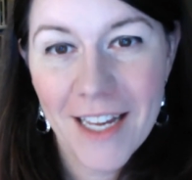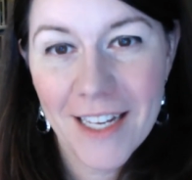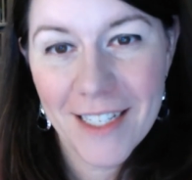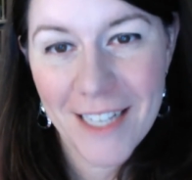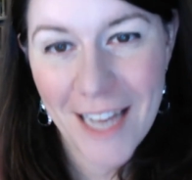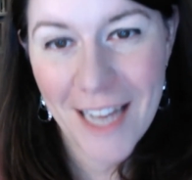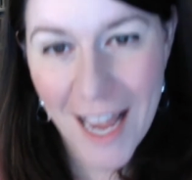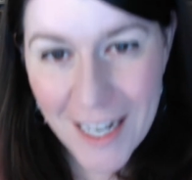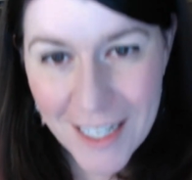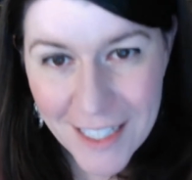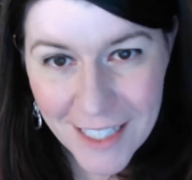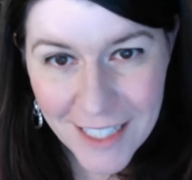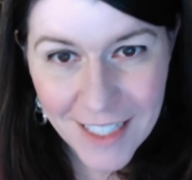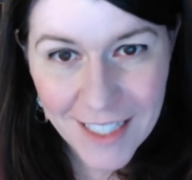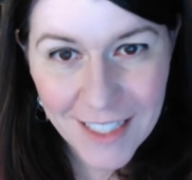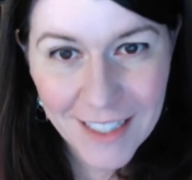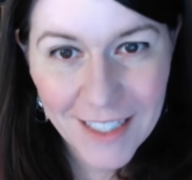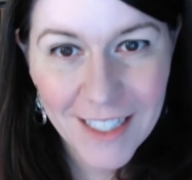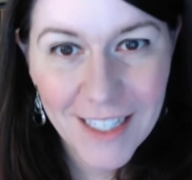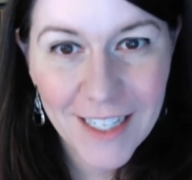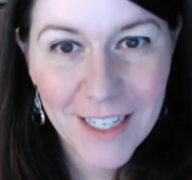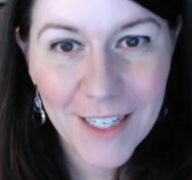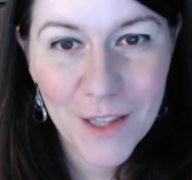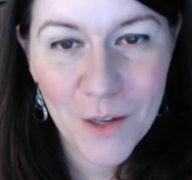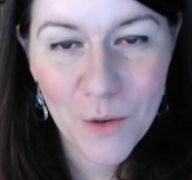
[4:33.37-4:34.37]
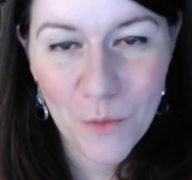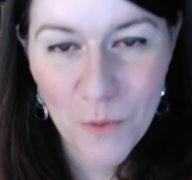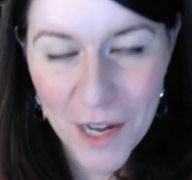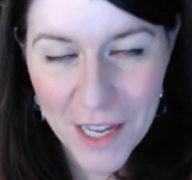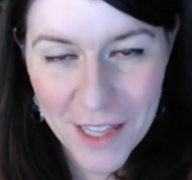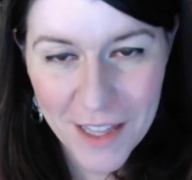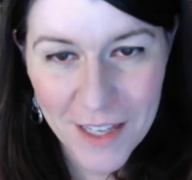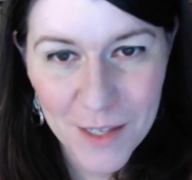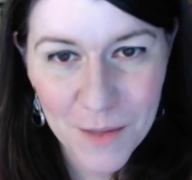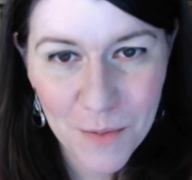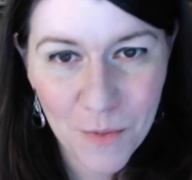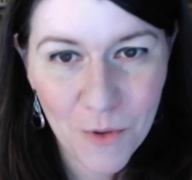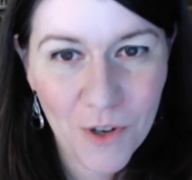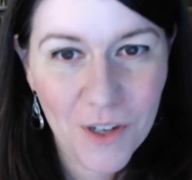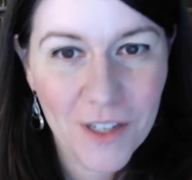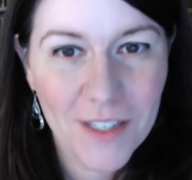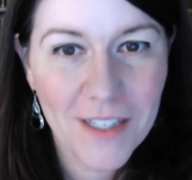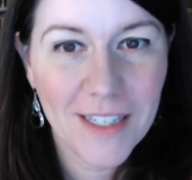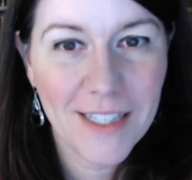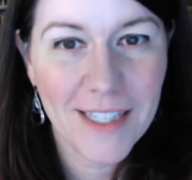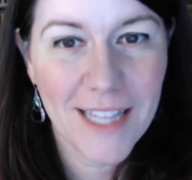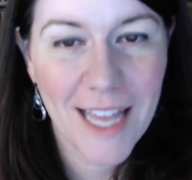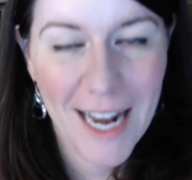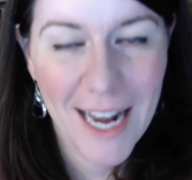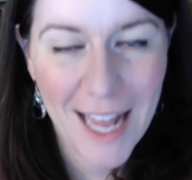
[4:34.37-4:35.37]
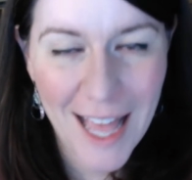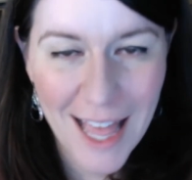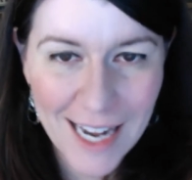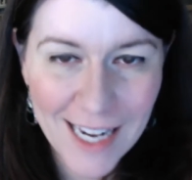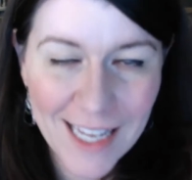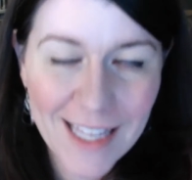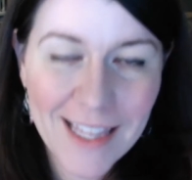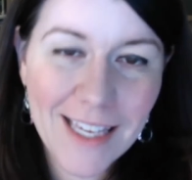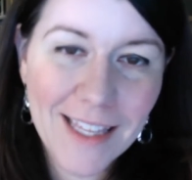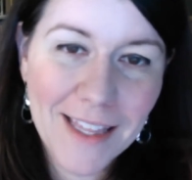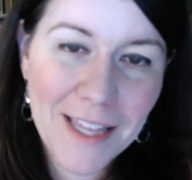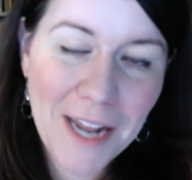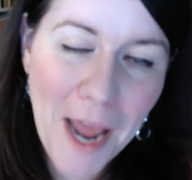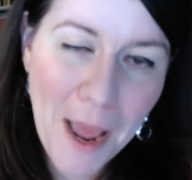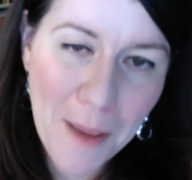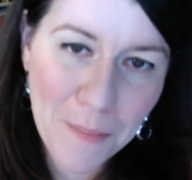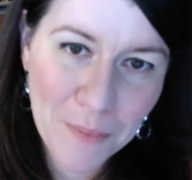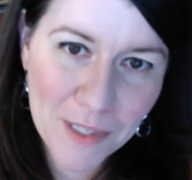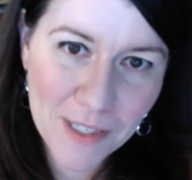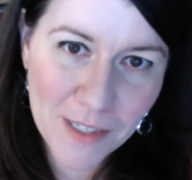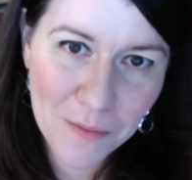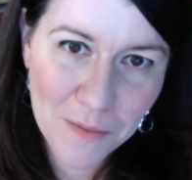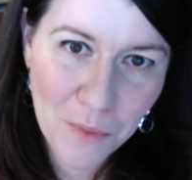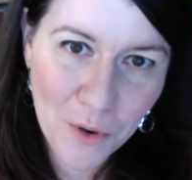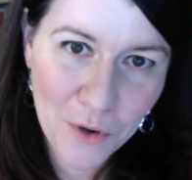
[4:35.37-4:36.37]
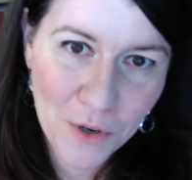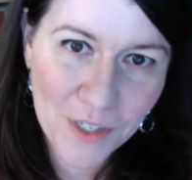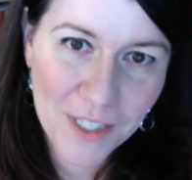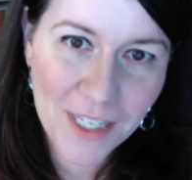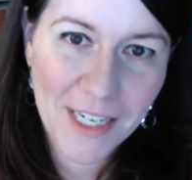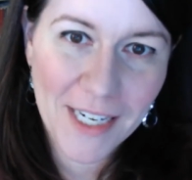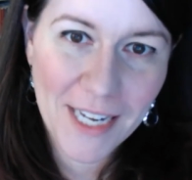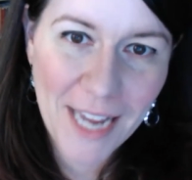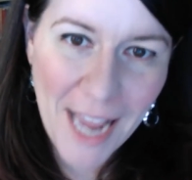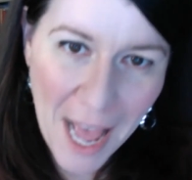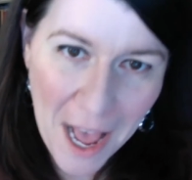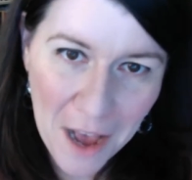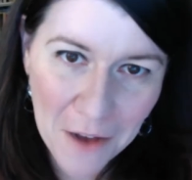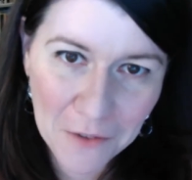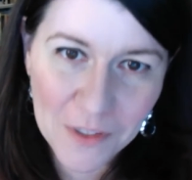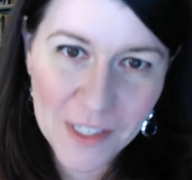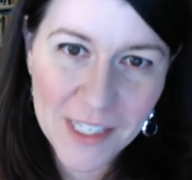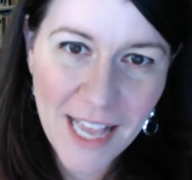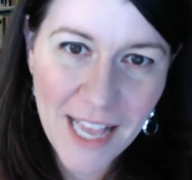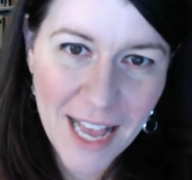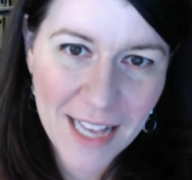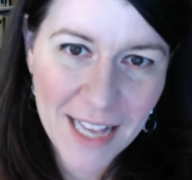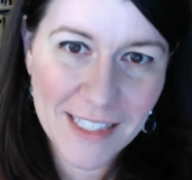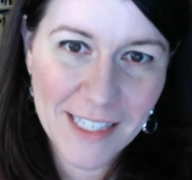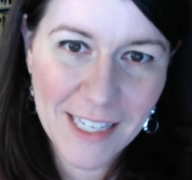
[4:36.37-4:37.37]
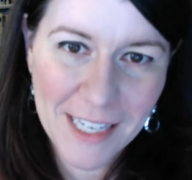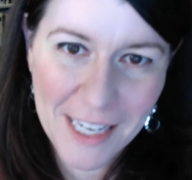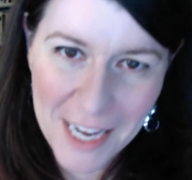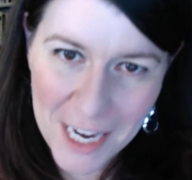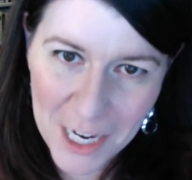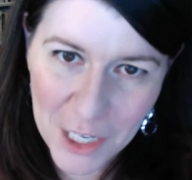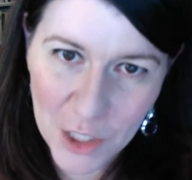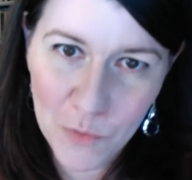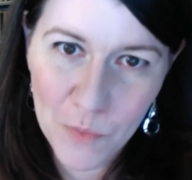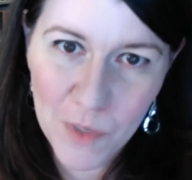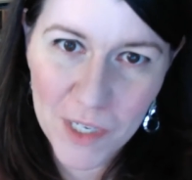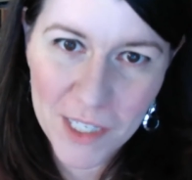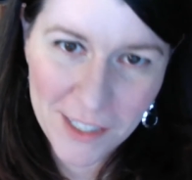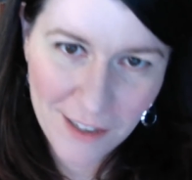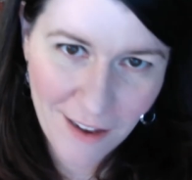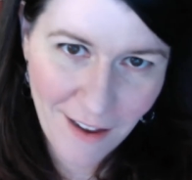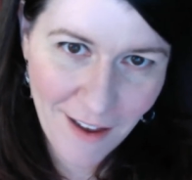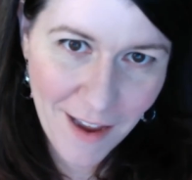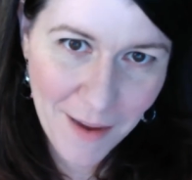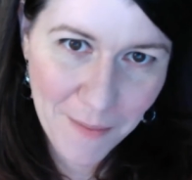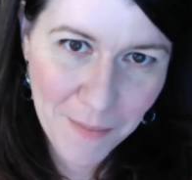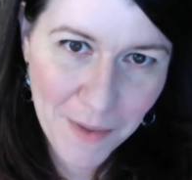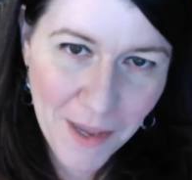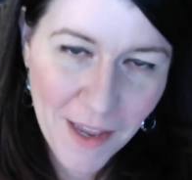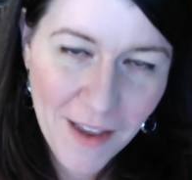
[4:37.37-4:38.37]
technically the way this works is that anything that happens in person counts as engagement time.